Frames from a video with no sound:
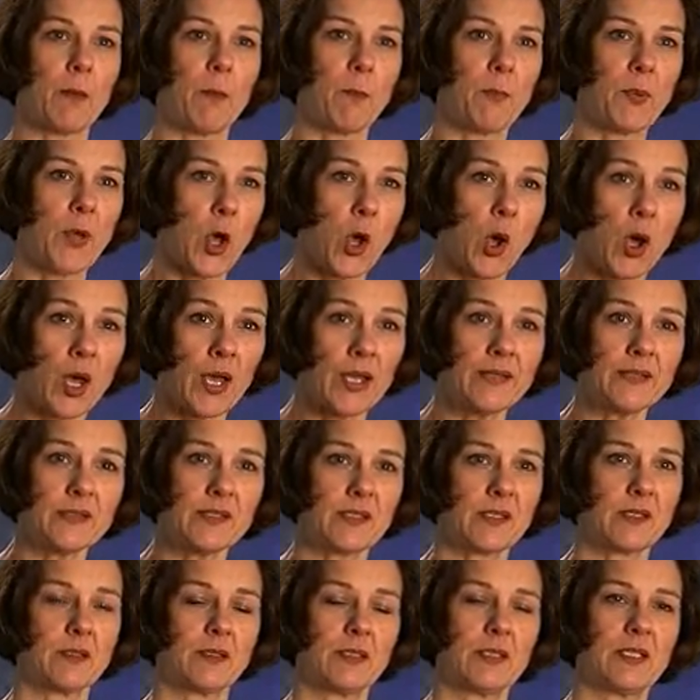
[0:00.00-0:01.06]

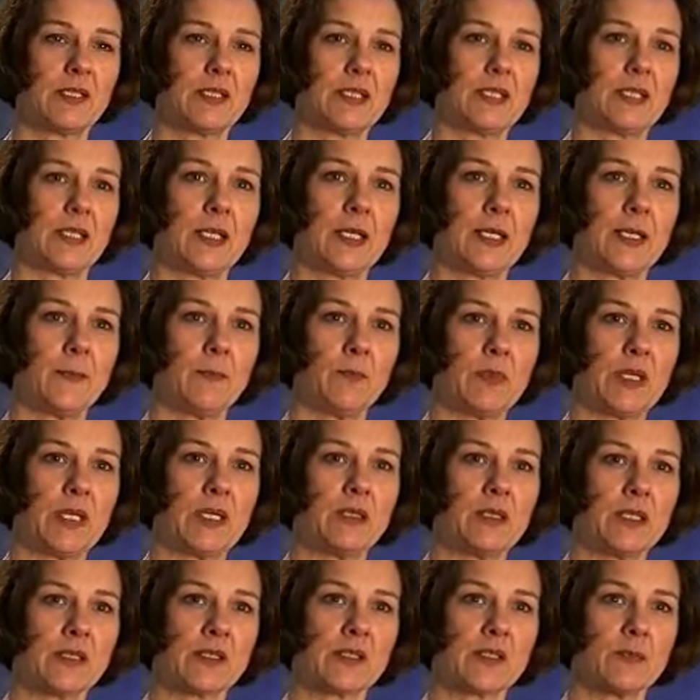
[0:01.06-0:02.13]
pawns
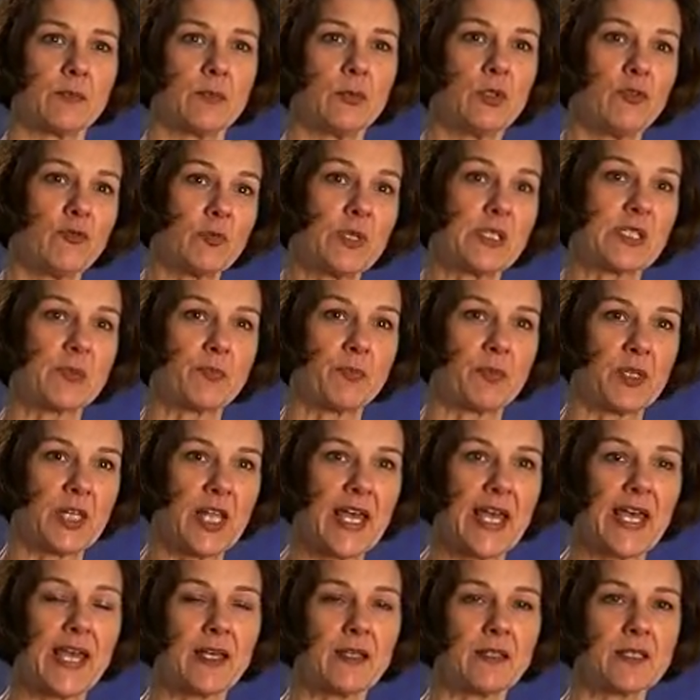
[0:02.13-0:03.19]
in this movement's
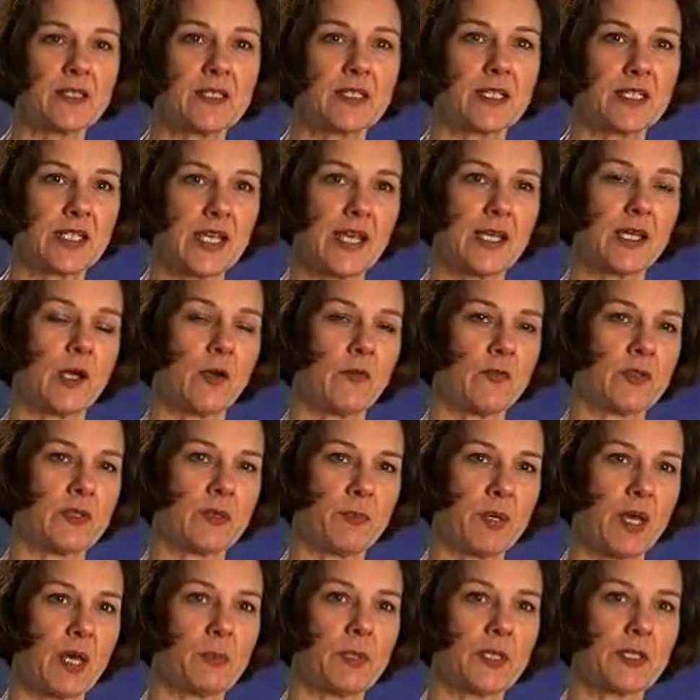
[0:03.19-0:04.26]
plans to take over the
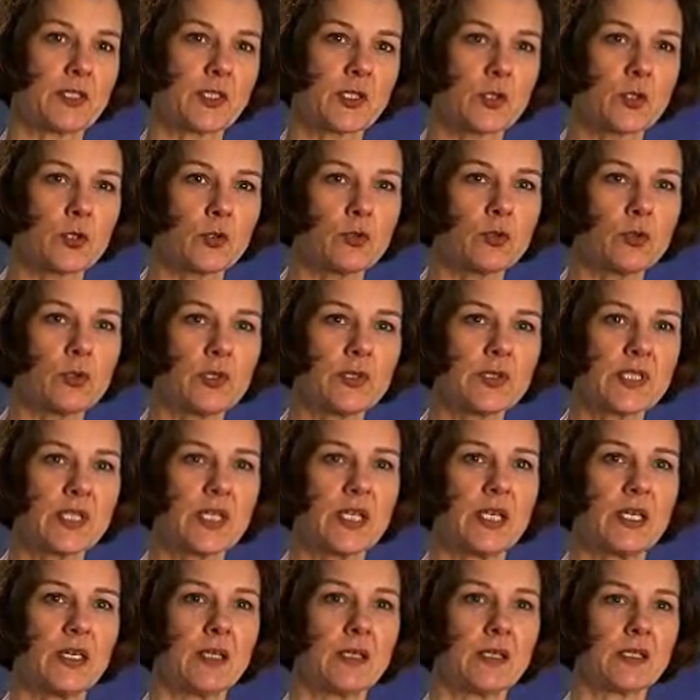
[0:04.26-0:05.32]
public schools.
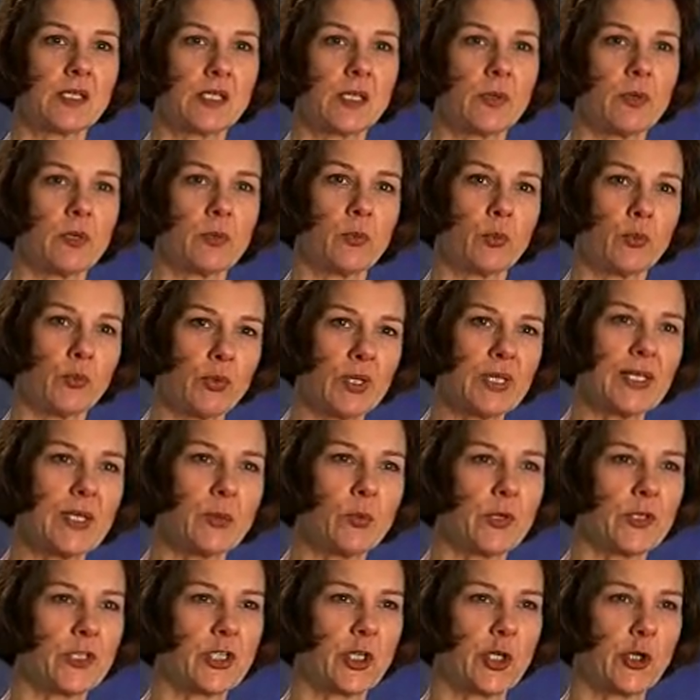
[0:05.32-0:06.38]
So it really
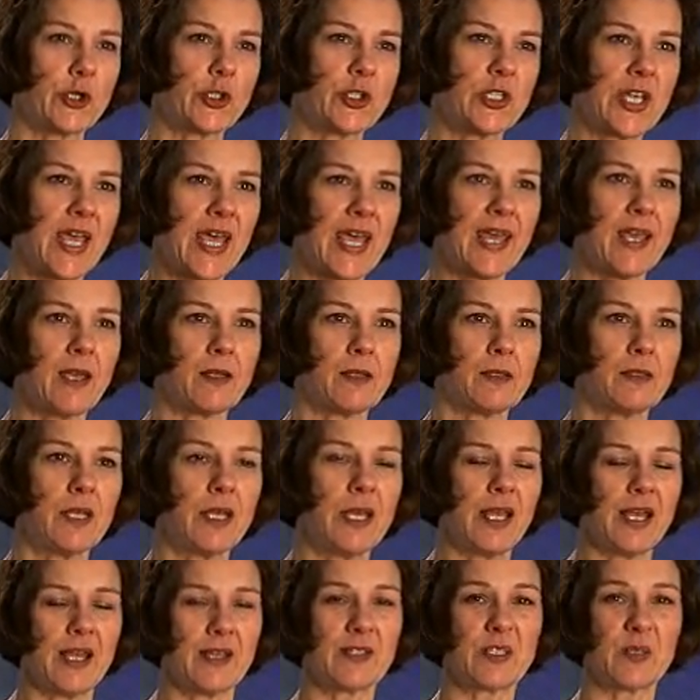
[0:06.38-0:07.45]
would curtail,
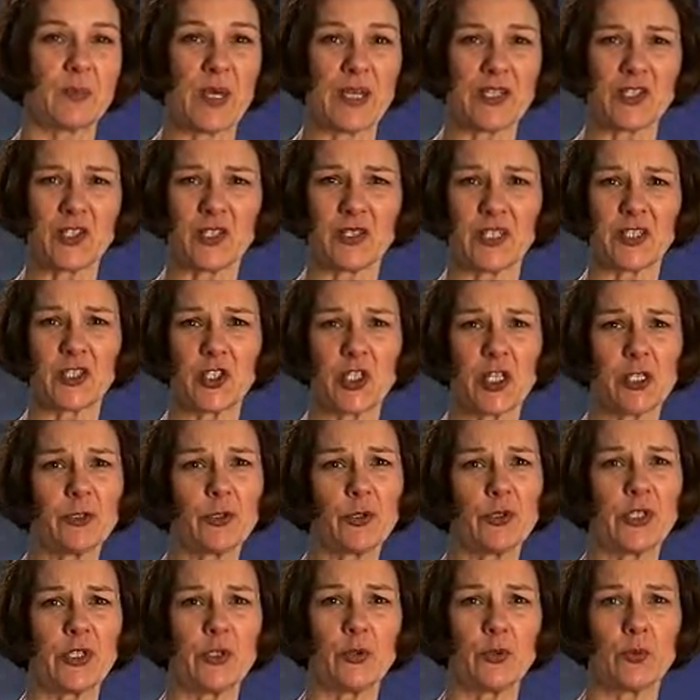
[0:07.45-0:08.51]
especially
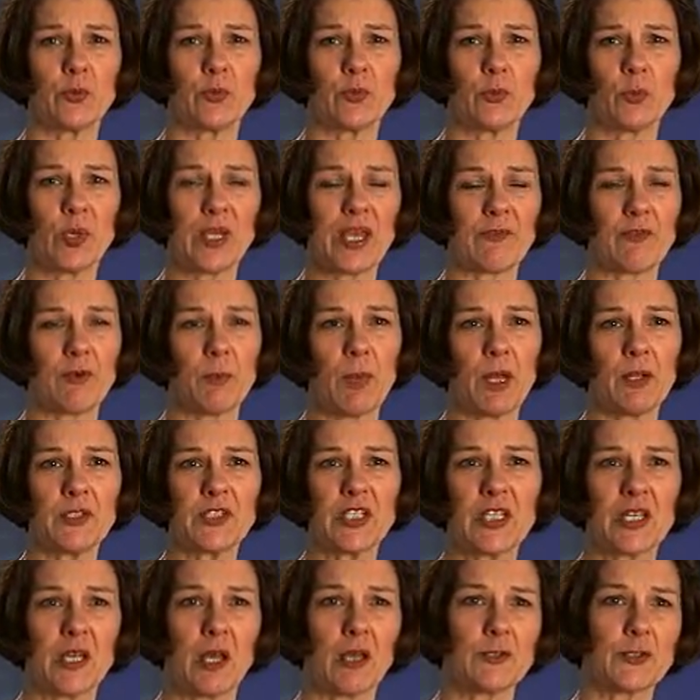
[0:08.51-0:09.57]
children who, we have a
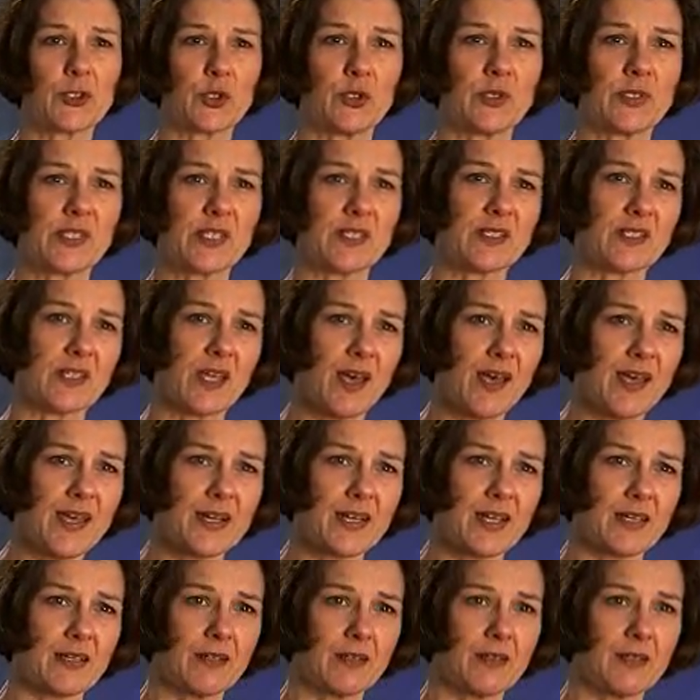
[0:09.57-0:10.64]
multicultural
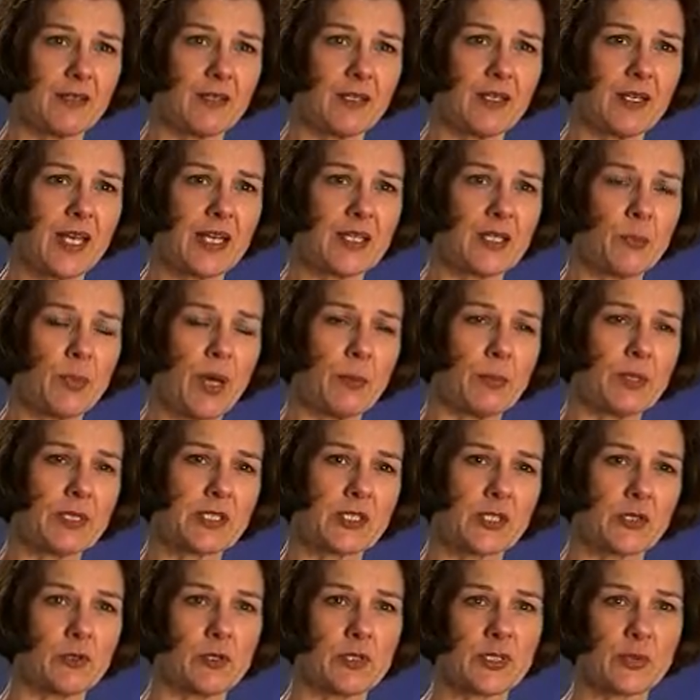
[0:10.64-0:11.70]
society, and the public
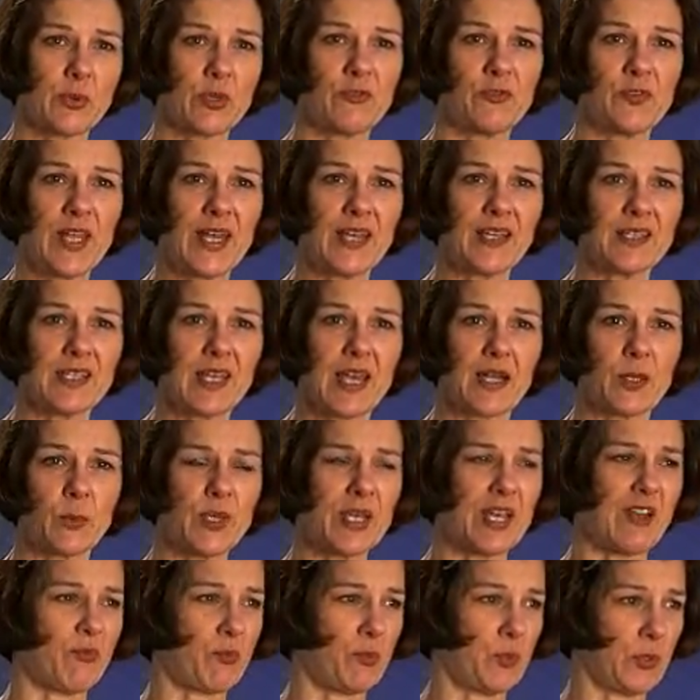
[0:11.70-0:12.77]
schools reflect that. We
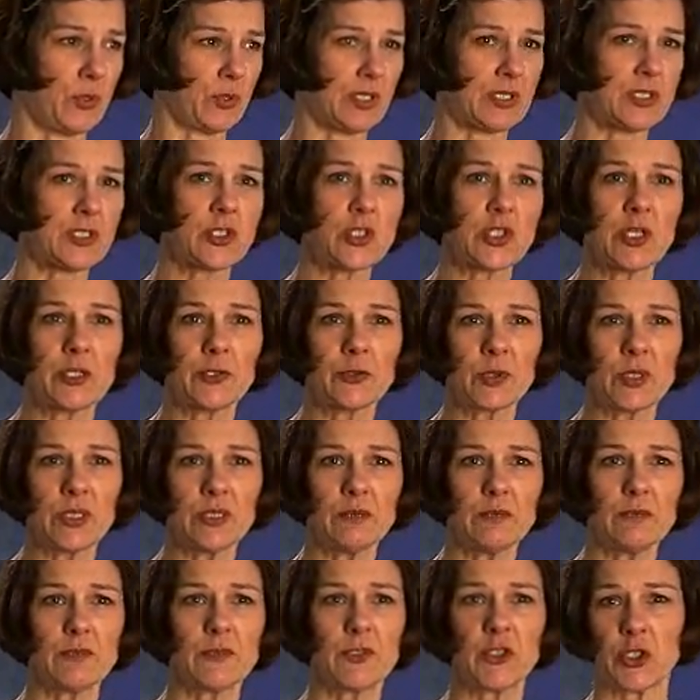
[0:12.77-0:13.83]
have Buddhist children,
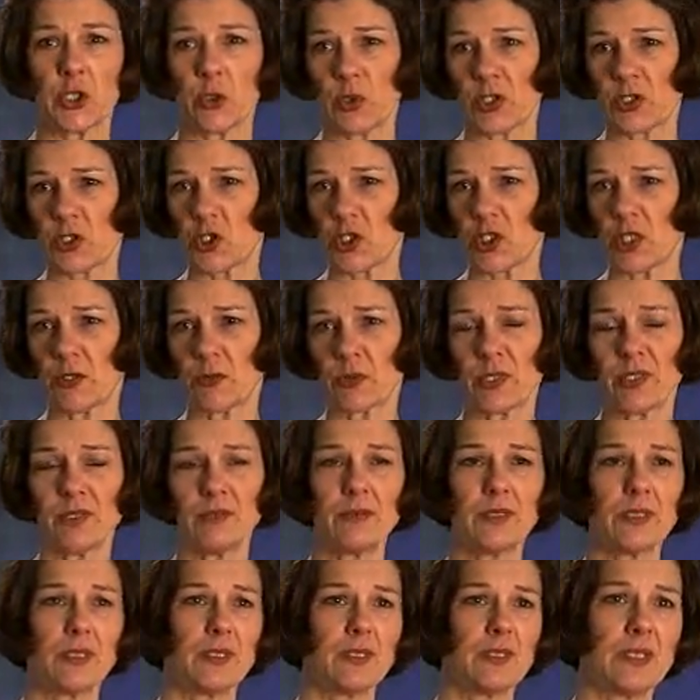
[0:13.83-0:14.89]
Jewish children,
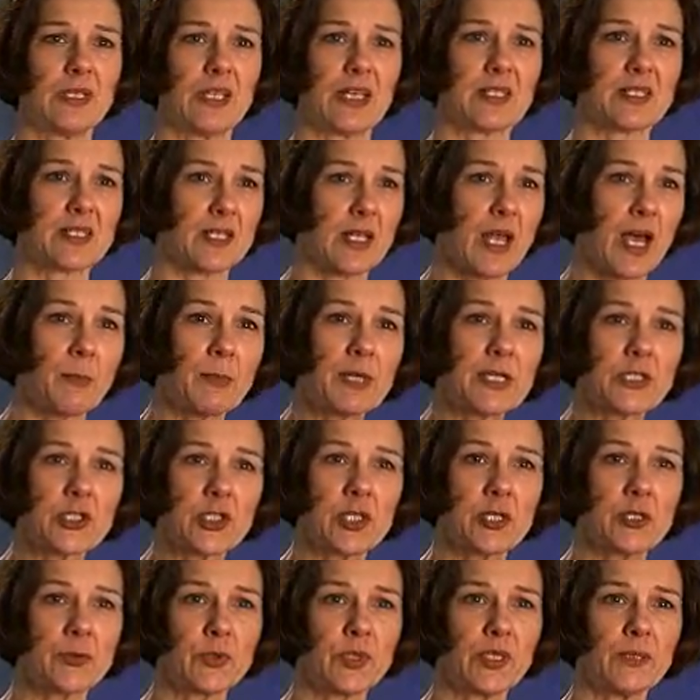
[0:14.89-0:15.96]
Islamic
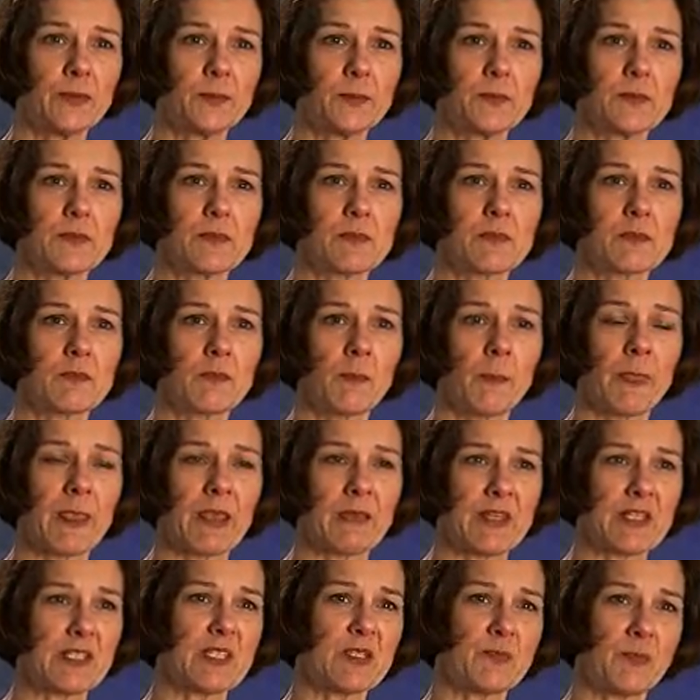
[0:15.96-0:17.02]
children.
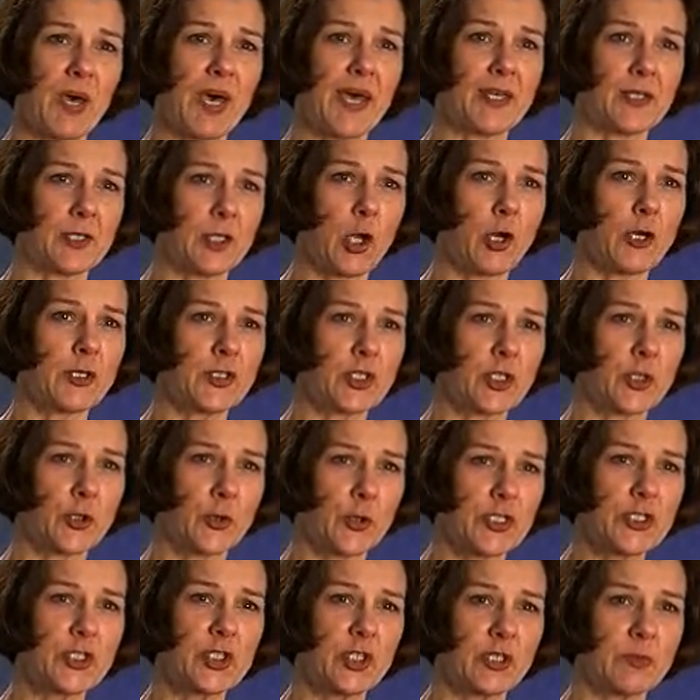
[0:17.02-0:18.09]
This is by and large a
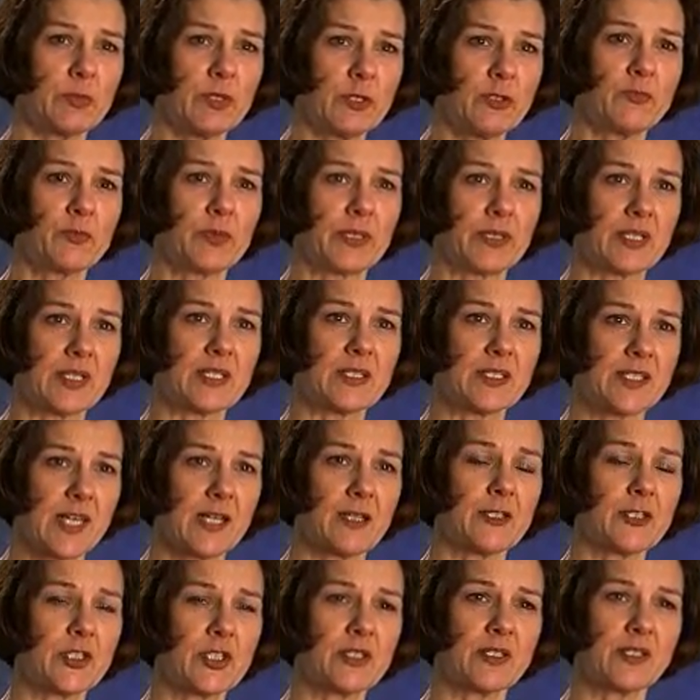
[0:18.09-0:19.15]
Christian movement. The
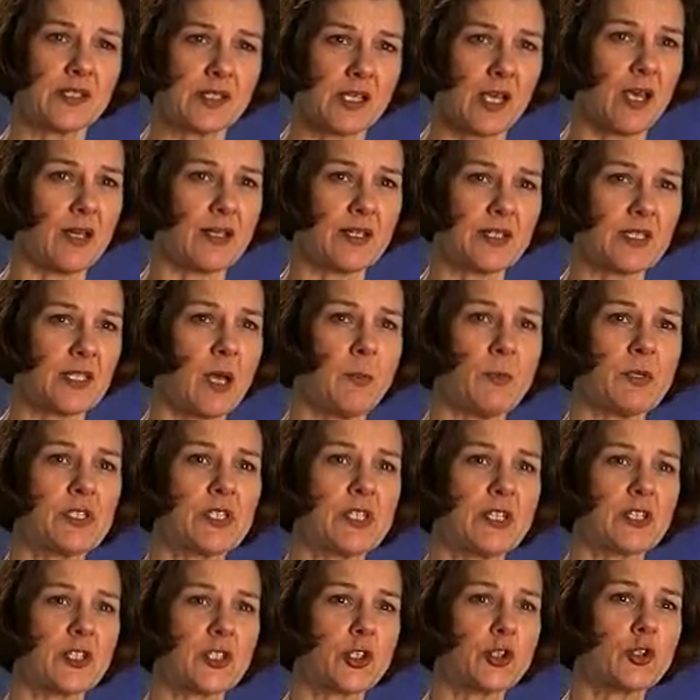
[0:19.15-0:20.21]
intelligent design is
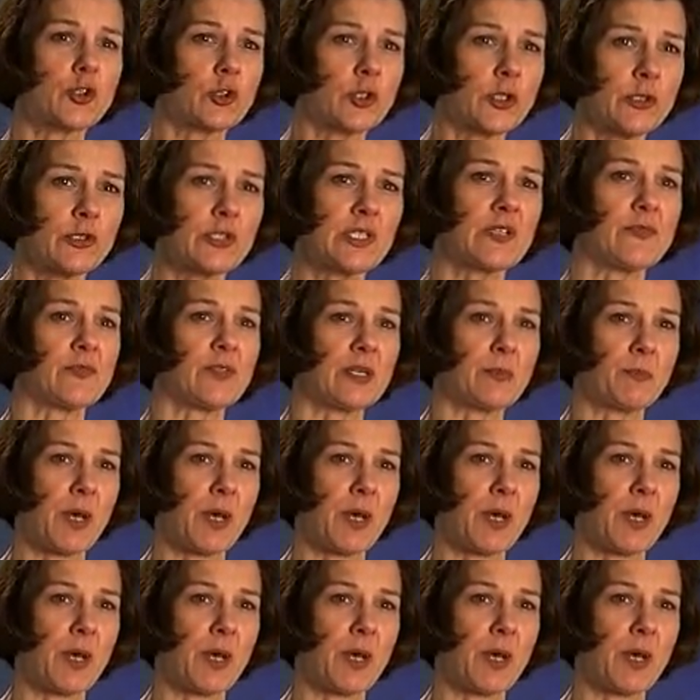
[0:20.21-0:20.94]
almost exclusively